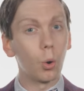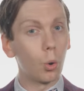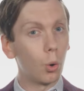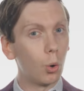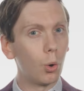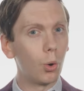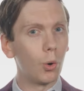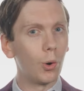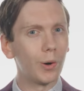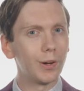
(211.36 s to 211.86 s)

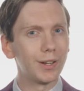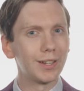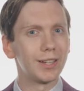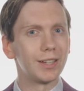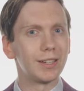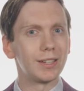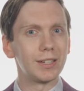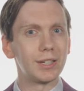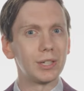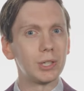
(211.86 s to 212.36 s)
or
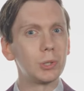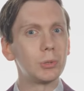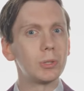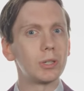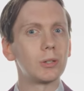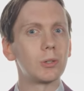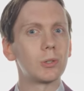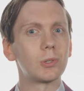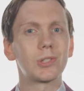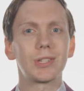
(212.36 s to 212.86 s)
you
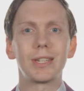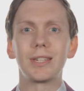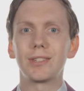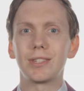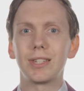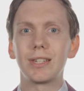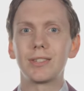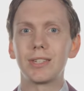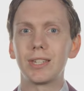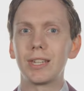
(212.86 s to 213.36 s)
use
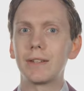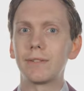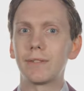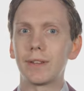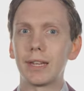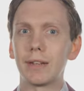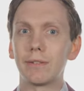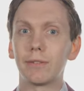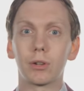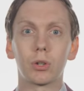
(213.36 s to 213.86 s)

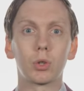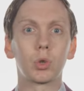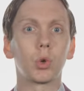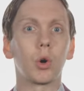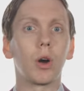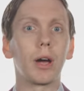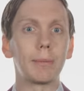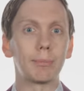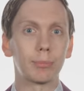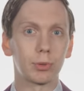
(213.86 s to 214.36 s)
CCTV for
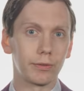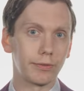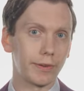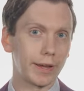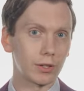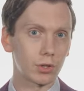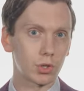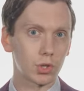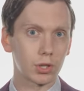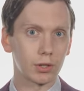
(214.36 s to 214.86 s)
crime
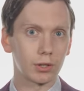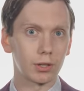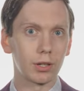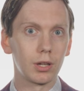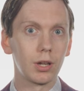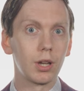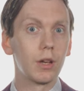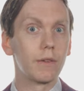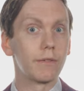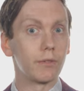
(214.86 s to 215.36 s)
prevention,
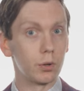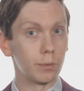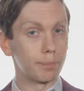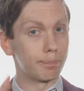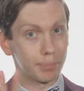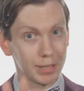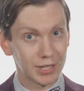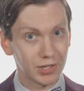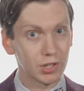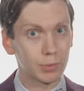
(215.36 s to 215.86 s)
for
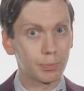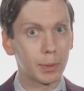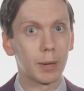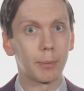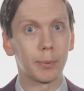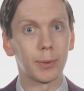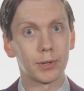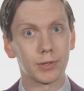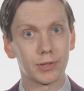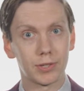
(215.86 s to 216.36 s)
business
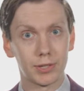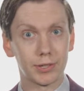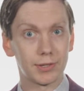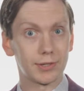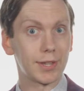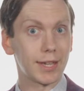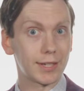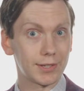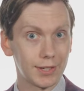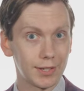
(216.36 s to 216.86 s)

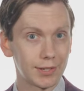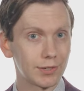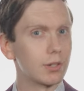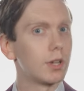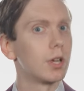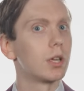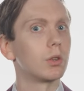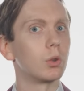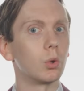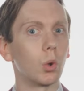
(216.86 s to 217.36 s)
purposes, that is,
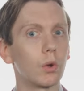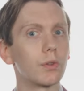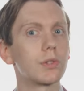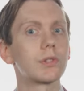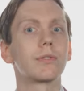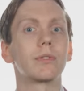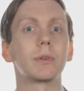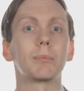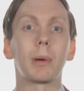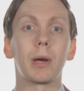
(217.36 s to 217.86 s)
not
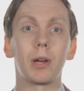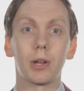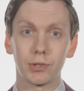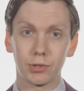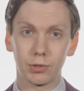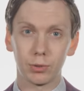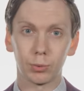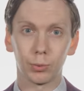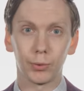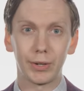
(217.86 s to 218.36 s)
for
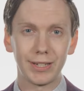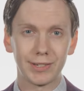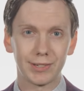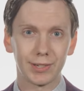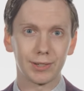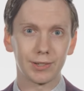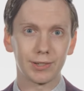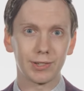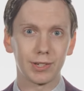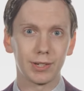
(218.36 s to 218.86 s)
personal
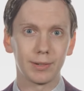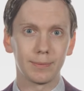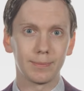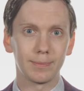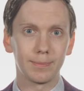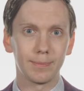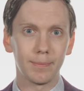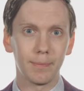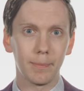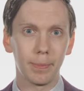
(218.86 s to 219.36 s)
reasons.
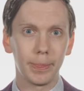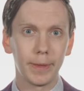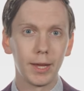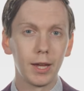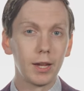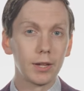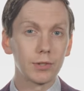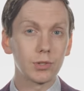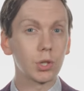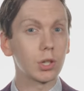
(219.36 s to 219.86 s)

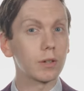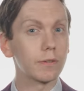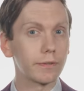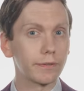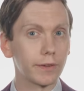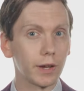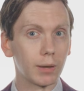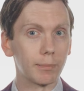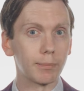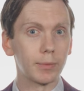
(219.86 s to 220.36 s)
To
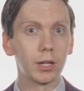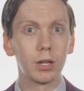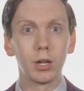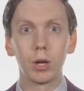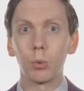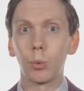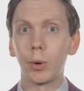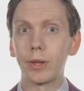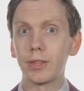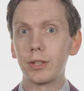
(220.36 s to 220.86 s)
confirm
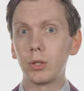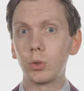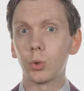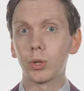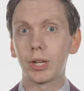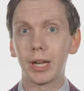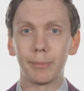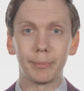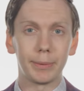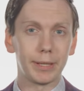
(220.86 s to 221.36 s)
whether your
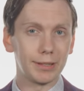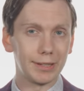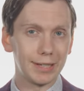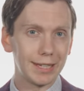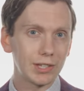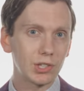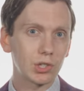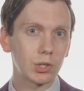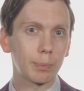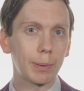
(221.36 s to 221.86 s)
company
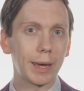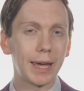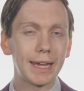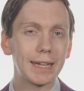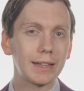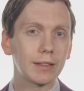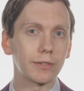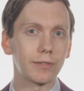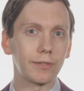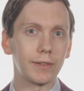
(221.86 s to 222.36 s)
needs to
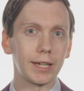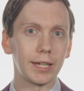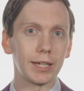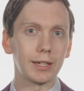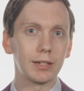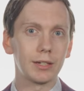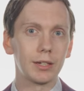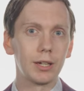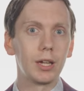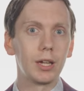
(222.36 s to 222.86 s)
pay the
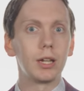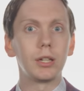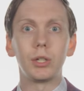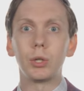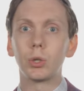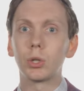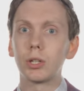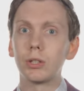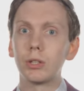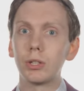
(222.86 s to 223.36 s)
fee,
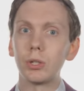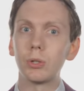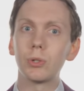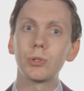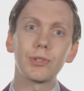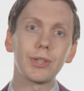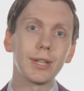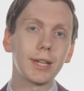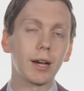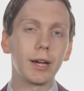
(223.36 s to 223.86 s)
you can
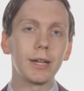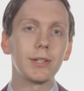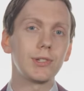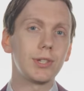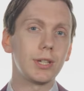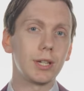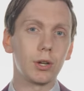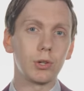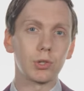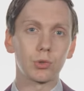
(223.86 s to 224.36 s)
use the
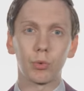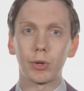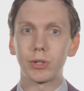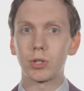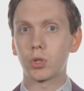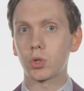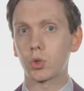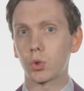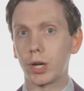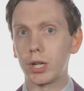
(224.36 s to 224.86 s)
ICO's
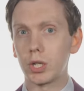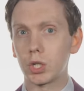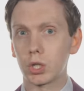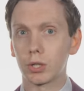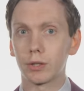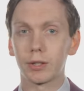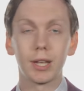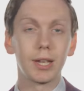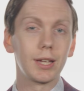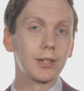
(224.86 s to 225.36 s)

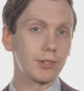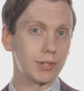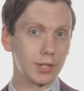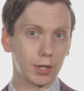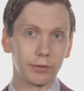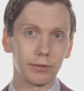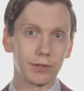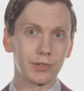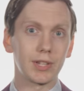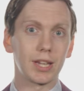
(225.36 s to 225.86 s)
registration
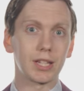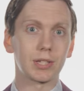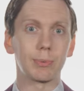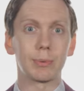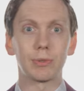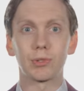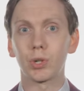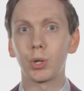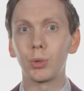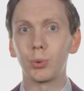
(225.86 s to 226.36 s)

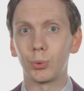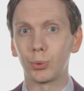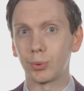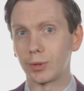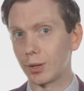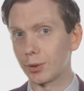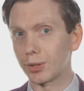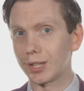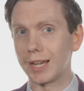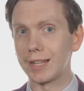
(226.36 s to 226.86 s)
self-assessment tool
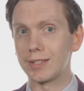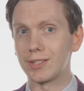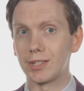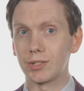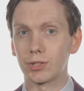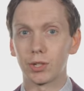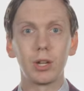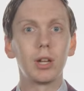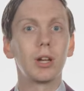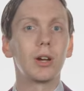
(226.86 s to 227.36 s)

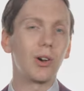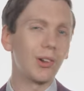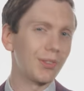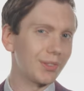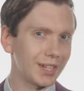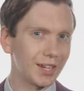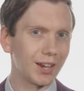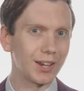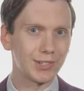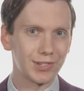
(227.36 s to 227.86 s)
located on
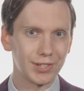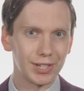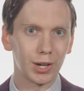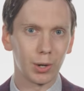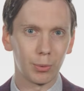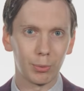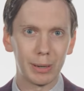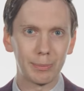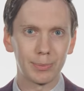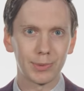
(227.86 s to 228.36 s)
the
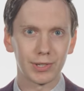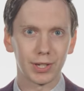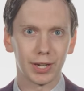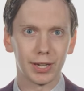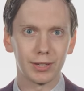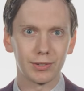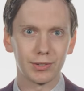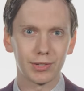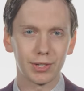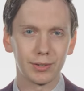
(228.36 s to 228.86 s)
ICO
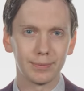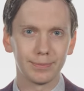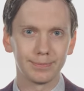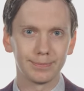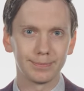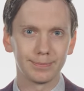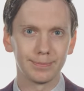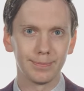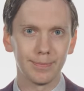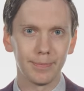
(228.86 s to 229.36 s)
website.
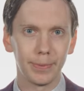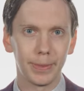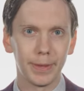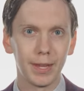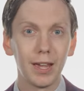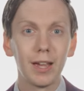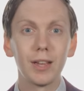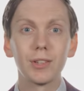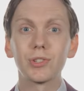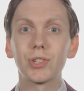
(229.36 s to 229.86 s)

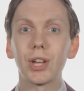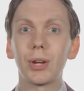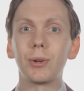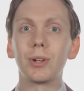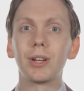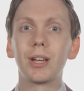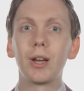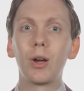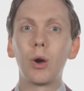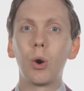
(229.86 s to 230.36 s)
So,
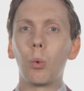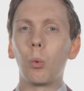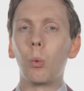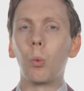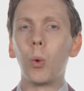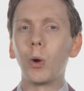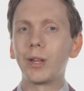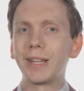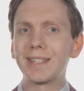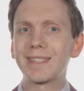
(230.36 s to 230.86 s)

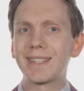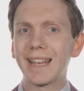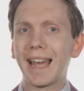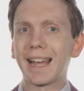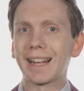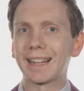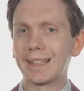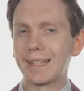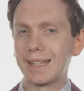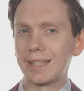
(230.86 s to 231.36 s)
what
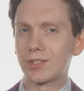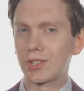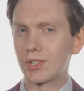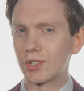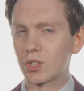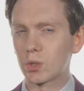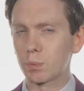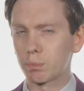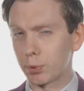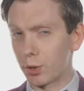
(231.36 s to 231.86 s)
exactly
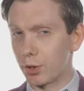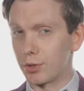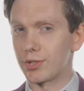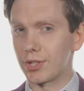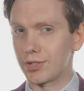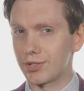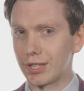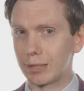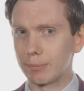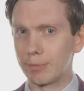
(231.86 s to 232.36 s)
does
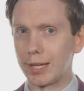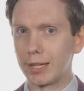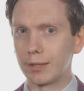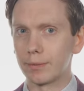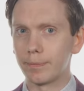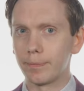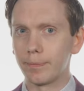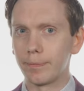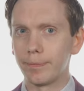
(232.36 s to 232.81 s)
processing mean?